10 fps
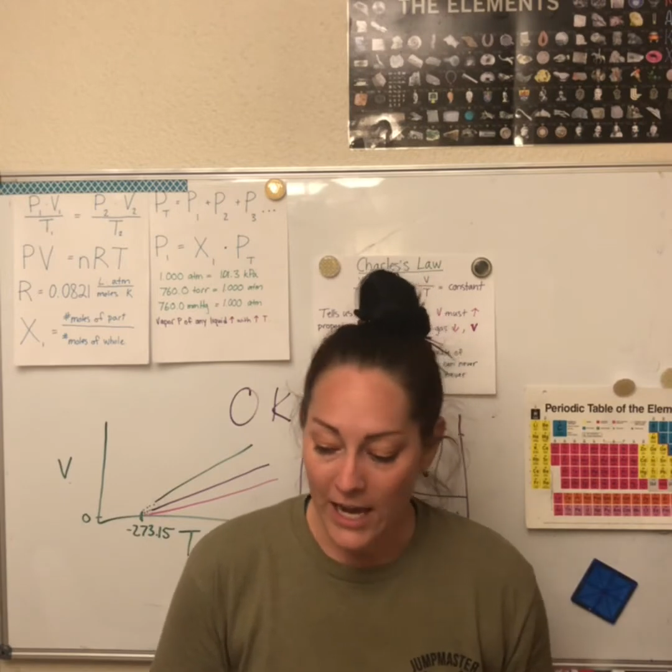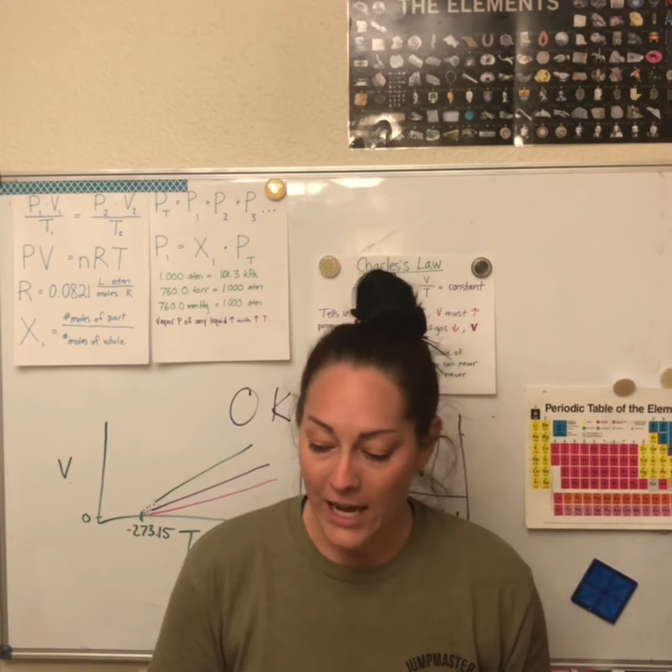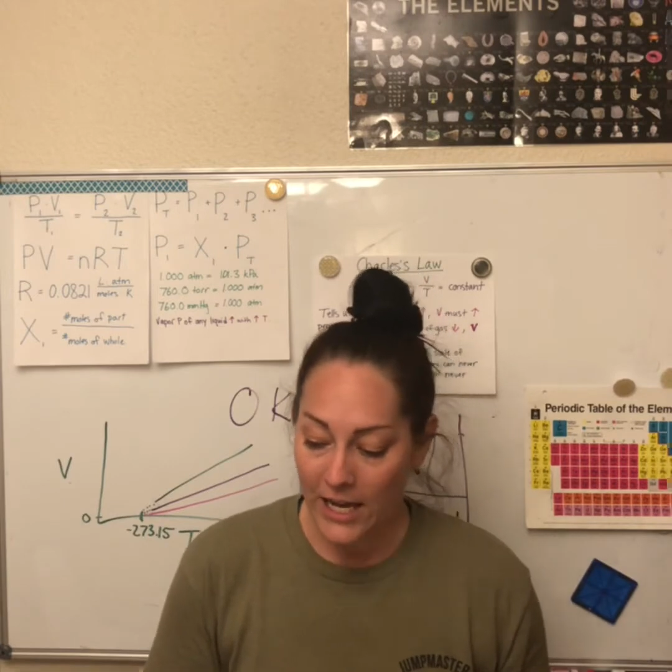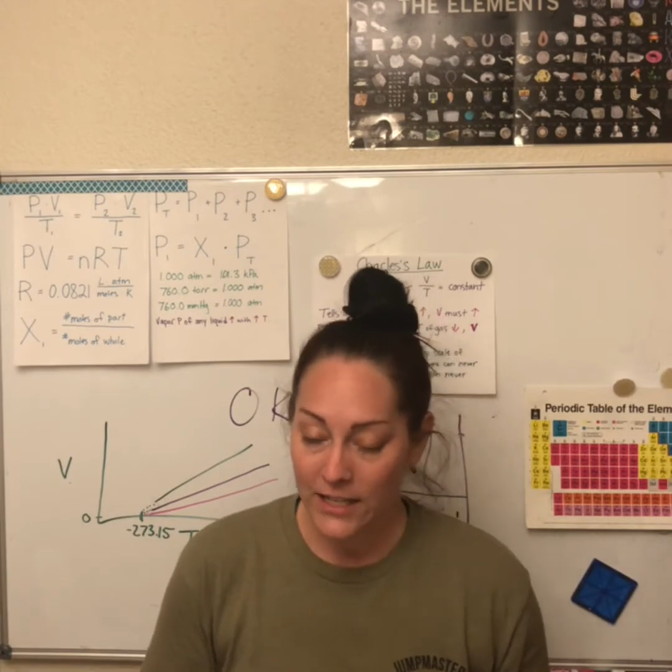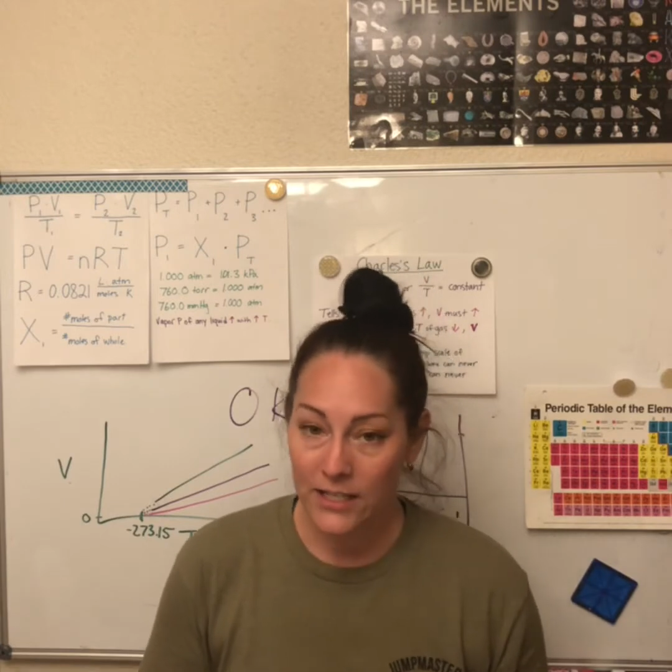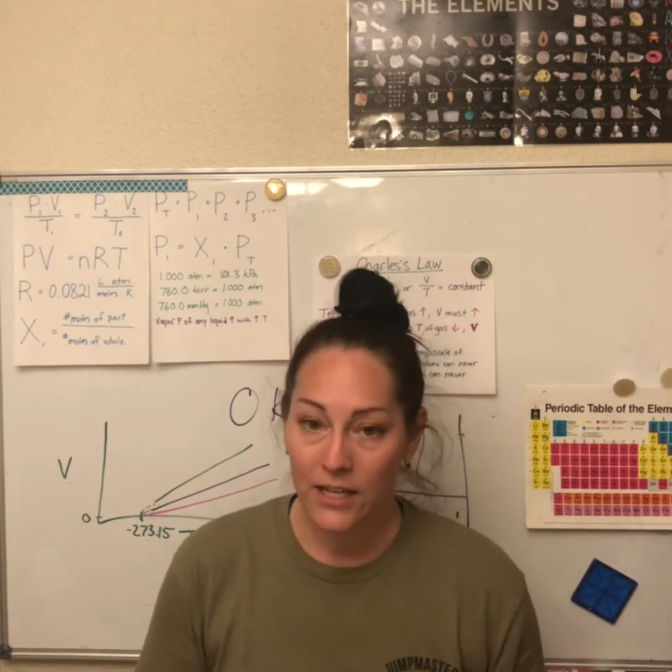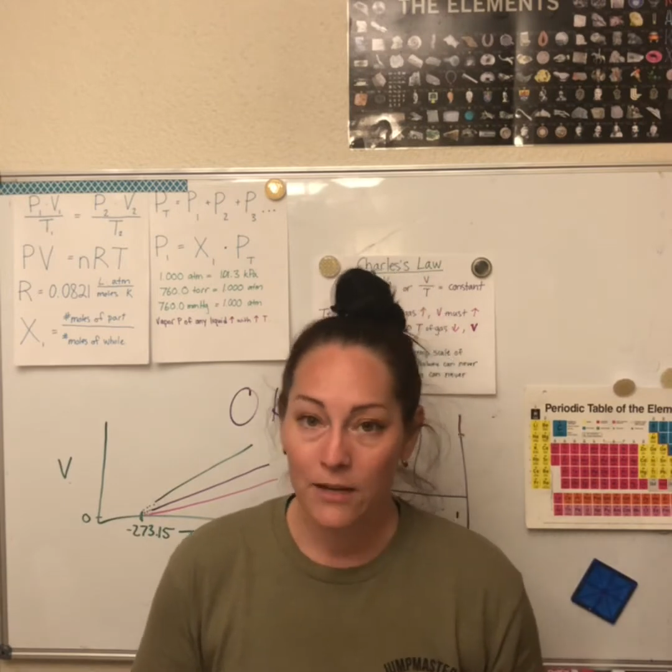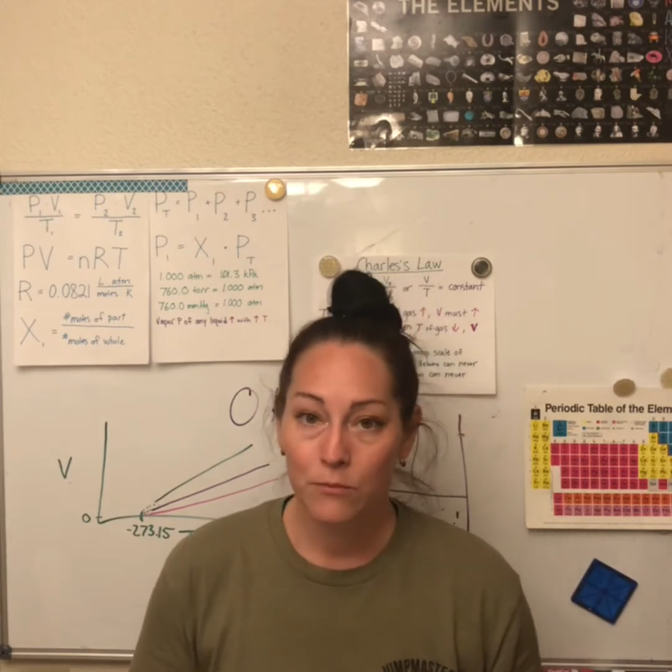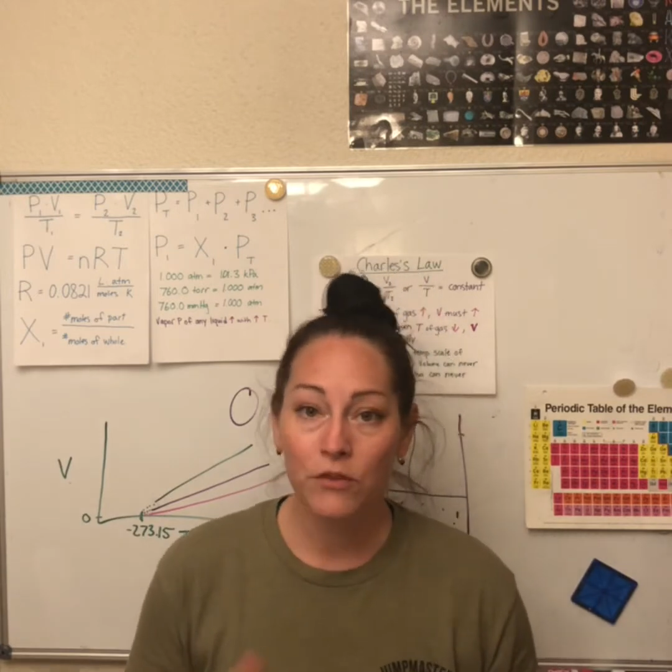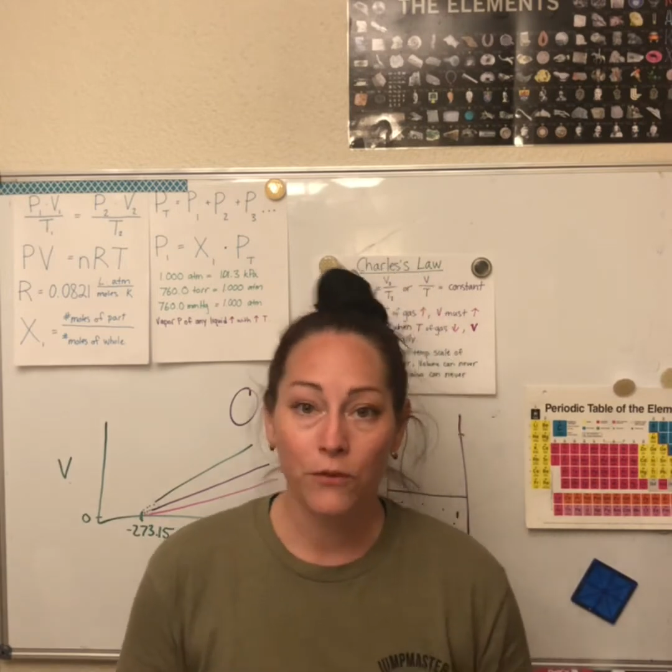and
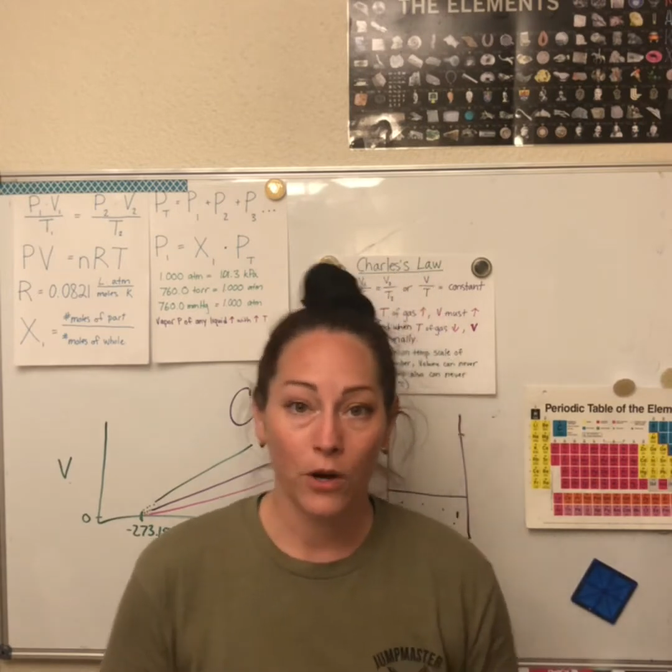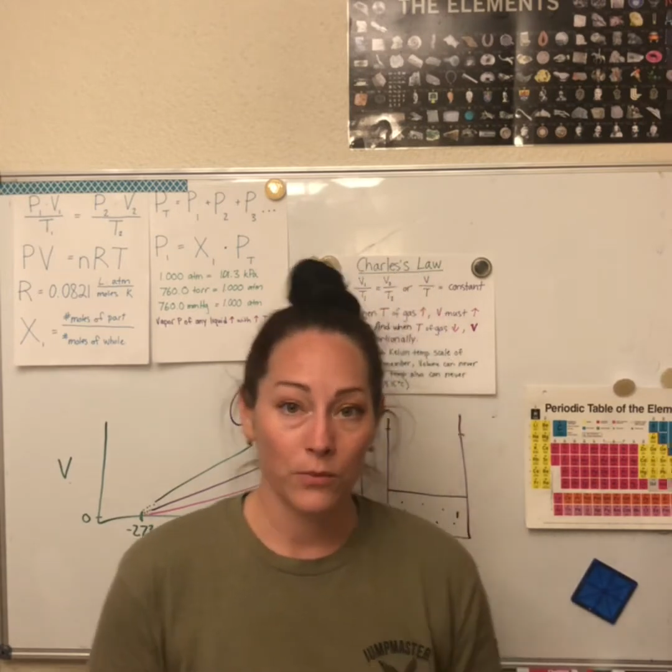move forward.